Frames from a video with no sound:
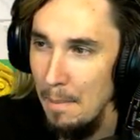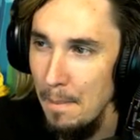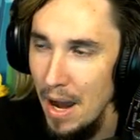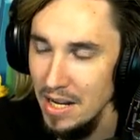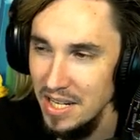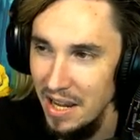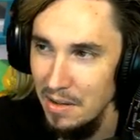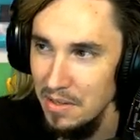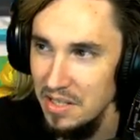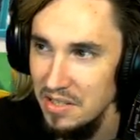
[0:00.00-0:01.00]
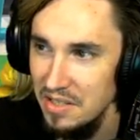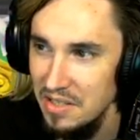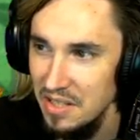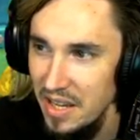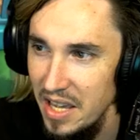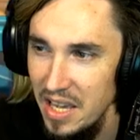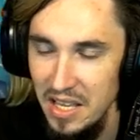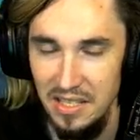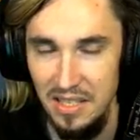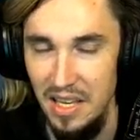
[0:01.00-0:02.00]
my town is
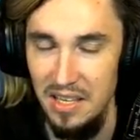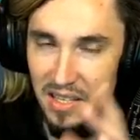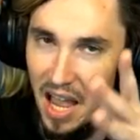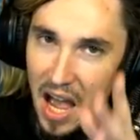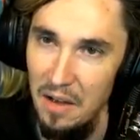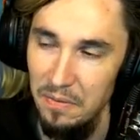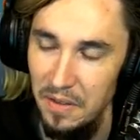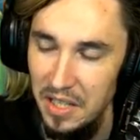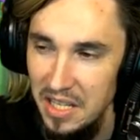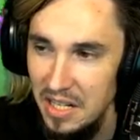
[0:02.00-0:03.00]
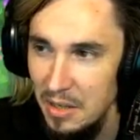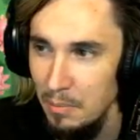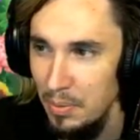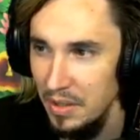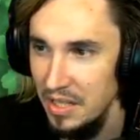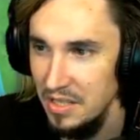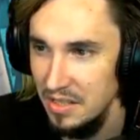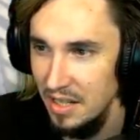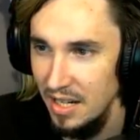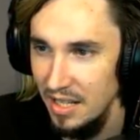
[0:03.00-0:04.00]
is is half incomplete.
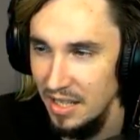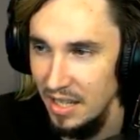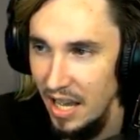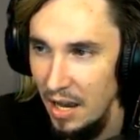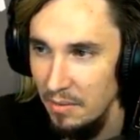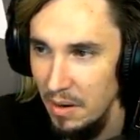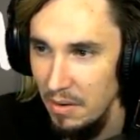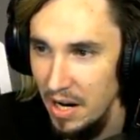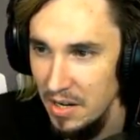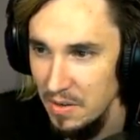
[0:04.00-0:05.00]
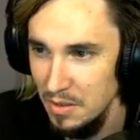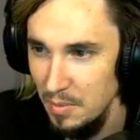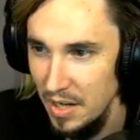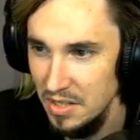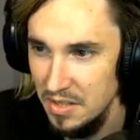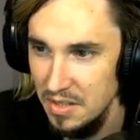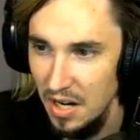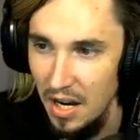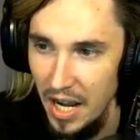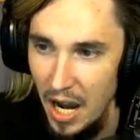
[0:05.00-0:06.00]
Uh, right here is my
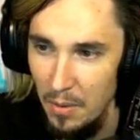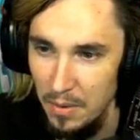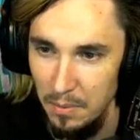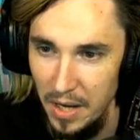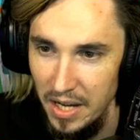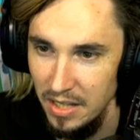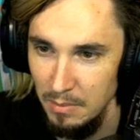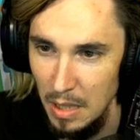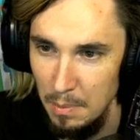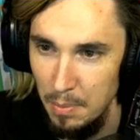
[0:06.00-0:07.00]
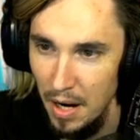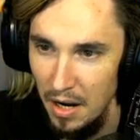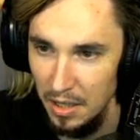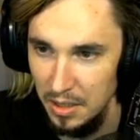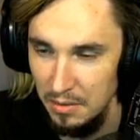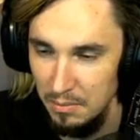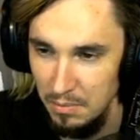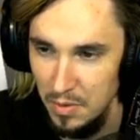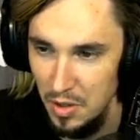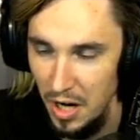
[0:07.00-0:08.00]
Todd Howard Way and my Pog
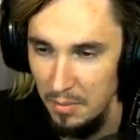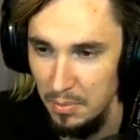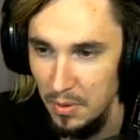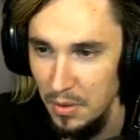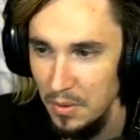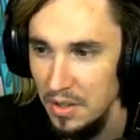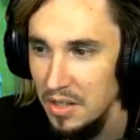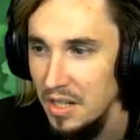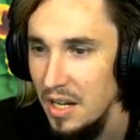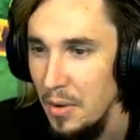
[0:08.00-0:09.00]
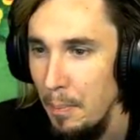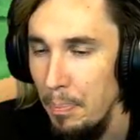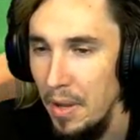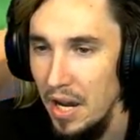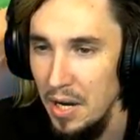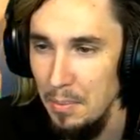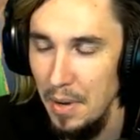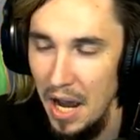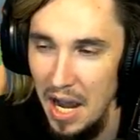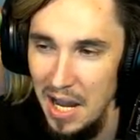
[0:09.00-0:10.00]
Champ Road. Um,
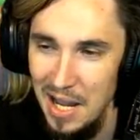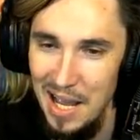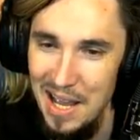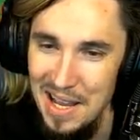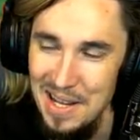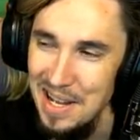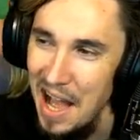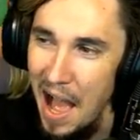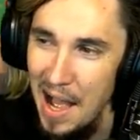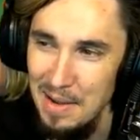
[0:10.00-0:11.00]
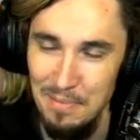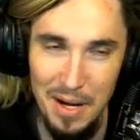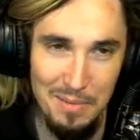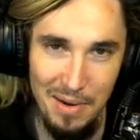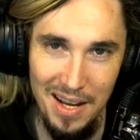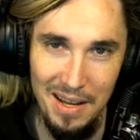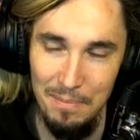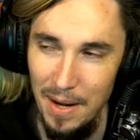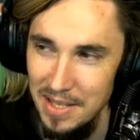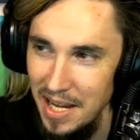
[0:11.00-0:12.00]
I, my, my,
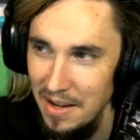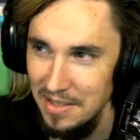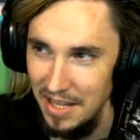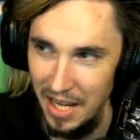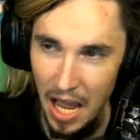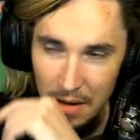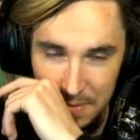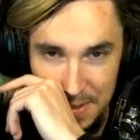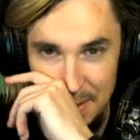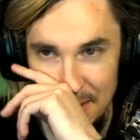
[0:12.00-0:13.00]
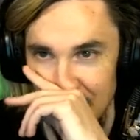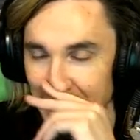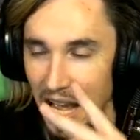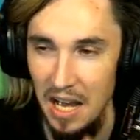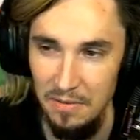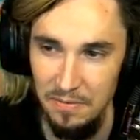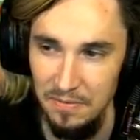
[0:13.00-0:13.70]
my town is like half serious, half